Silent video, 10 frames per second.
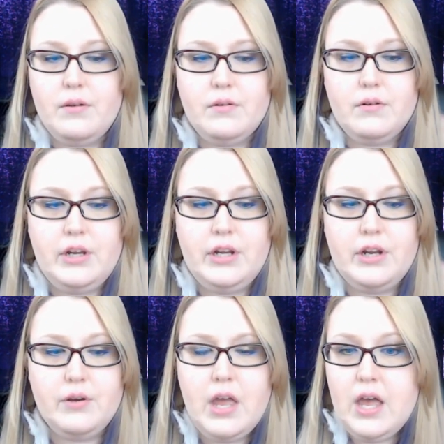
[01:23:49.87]
you know,
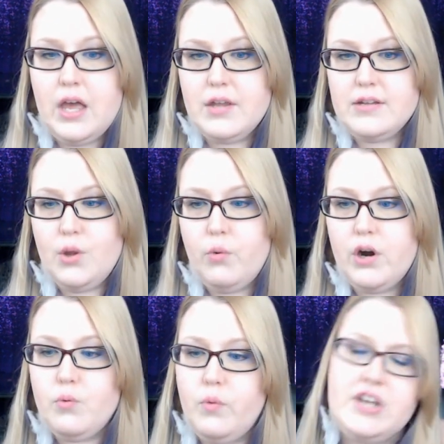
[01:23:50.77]
the
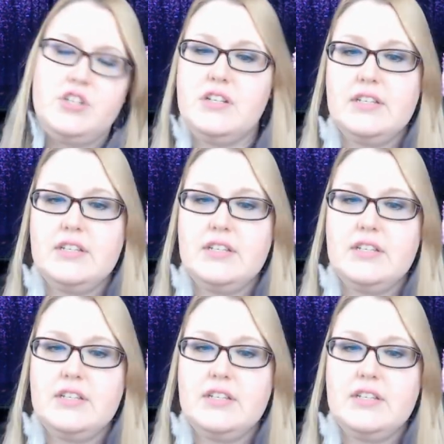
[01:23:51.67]
word witch,